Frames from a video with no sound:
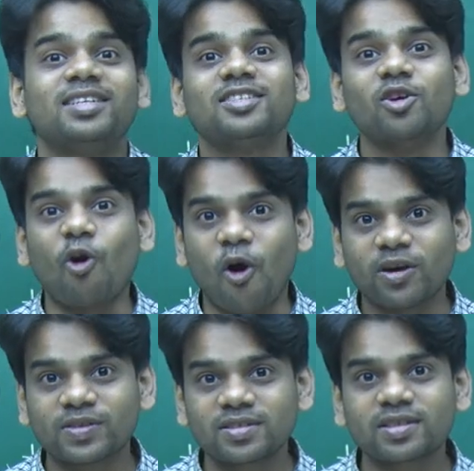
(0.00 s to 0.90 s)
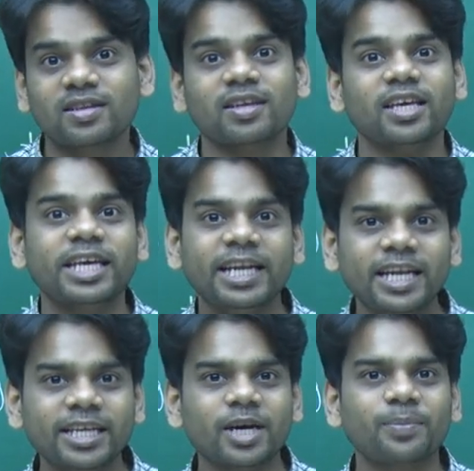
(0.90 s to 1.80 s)
let's say oxygen,
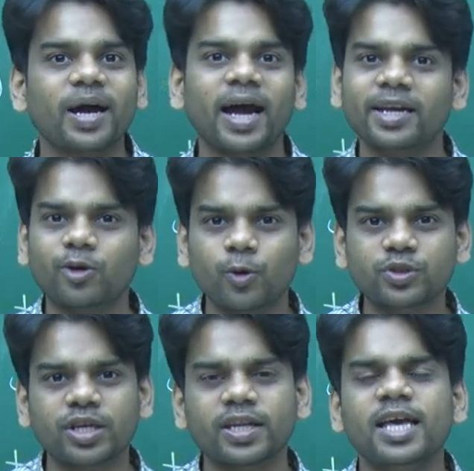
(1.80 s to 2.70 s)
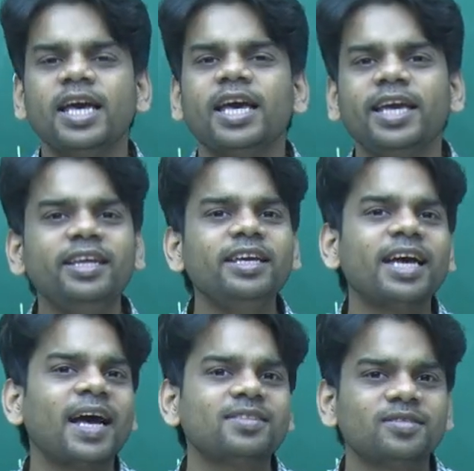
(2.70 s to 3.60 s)
helium, hydrogen, any
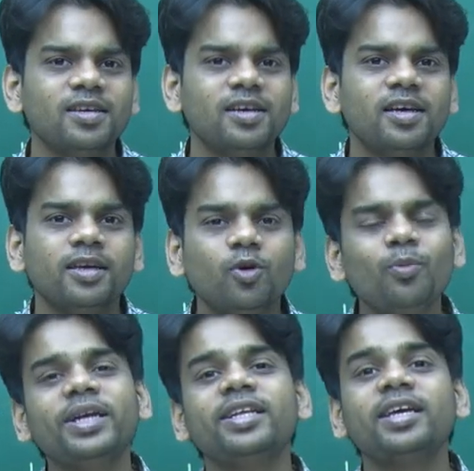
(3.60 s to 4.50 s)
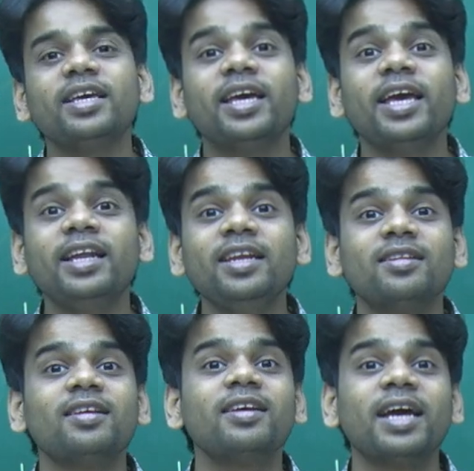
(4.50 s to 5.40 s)
gas. You may take any
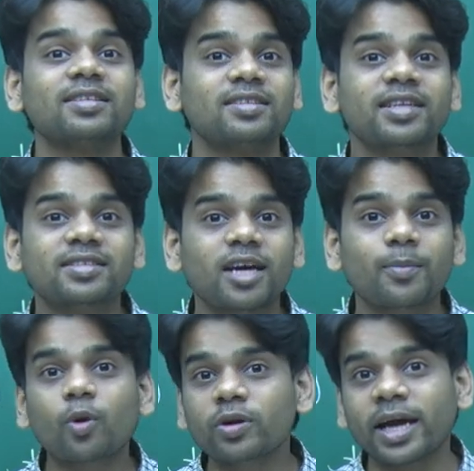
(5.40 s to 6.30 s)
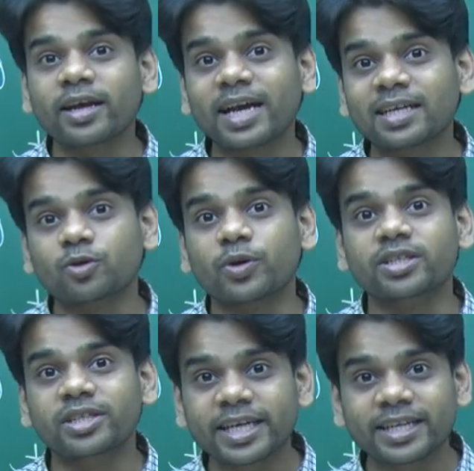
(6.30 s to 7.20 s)
other gas, let's say ammonia gas, you
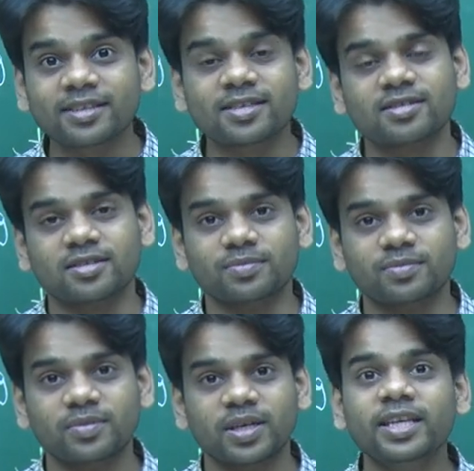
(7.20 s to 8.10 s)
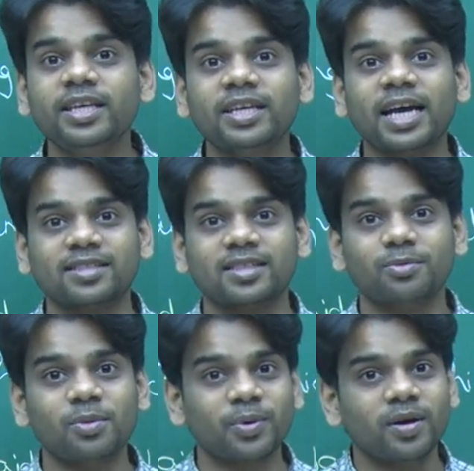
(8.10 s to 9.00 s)
can take it in the system, any gas,
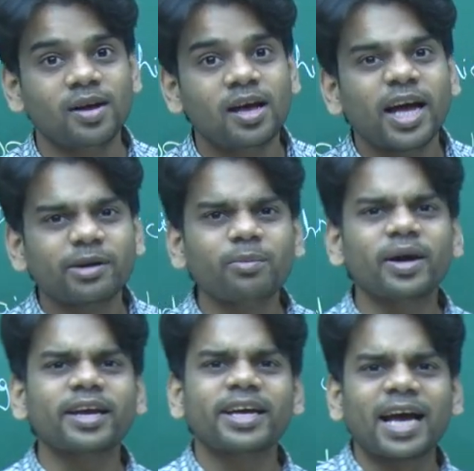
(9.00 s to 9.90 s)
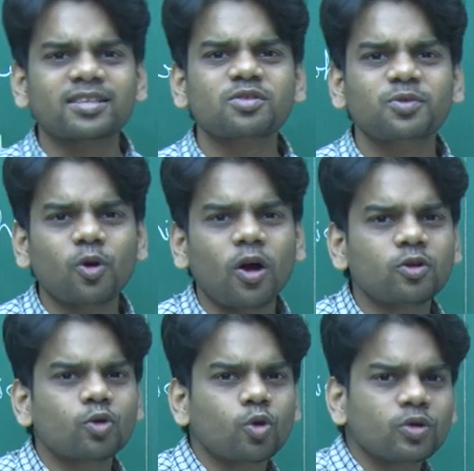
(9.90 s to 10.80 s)
remember. And remember, gases, we
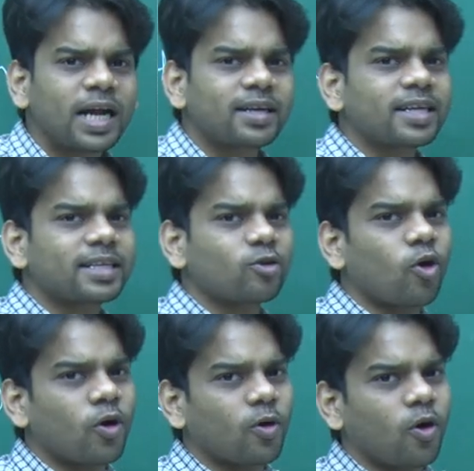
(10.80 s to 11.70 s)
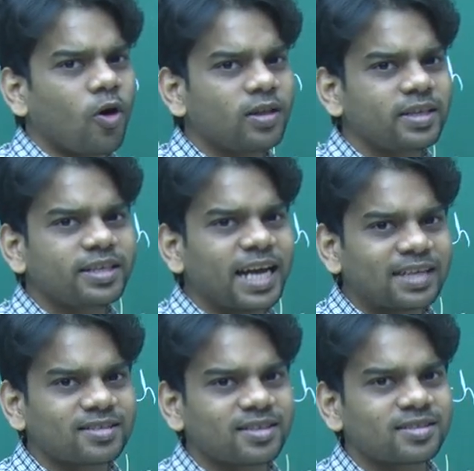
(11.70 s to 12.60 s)
all know that all the
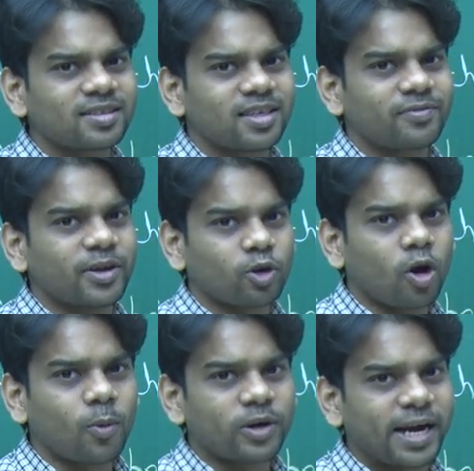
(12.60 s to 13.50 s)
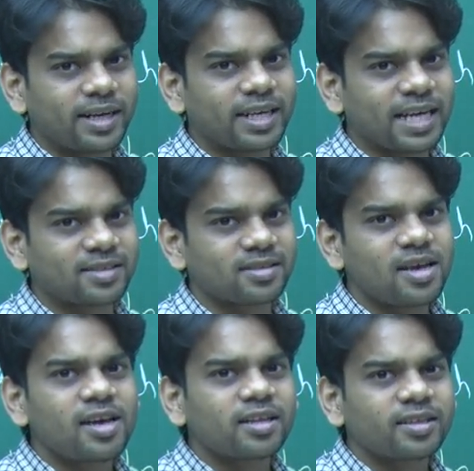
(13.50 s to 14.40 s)
gases, if I talk about ideal gases,
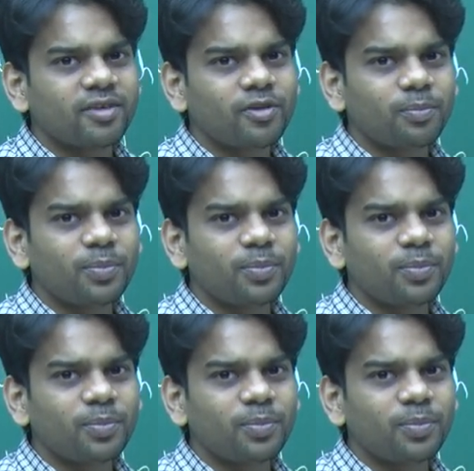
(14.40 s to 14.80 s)
they will